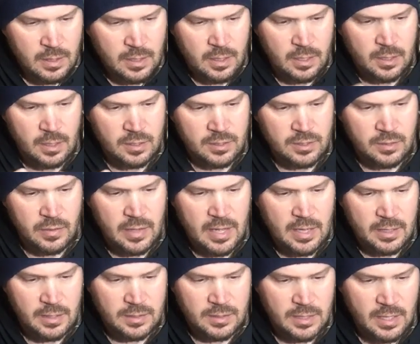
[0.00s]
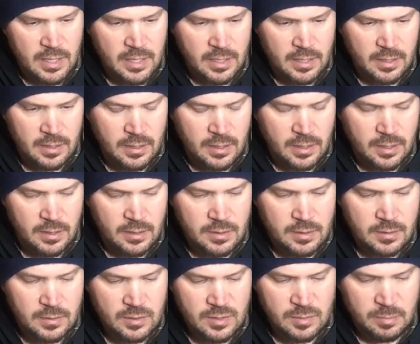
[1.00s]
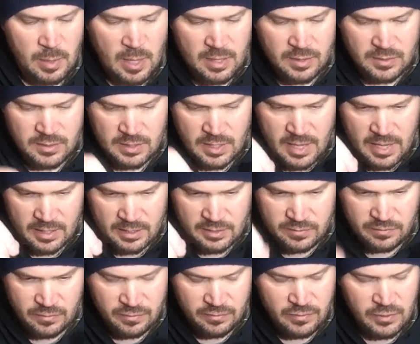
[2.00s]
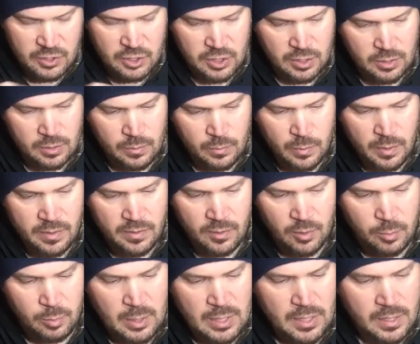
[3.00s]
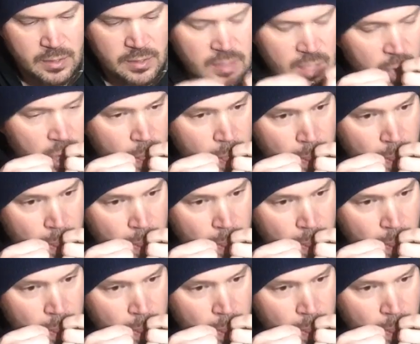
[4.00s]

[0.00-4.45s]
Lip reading: and also how to tie spawn sacks for fishing with your beads.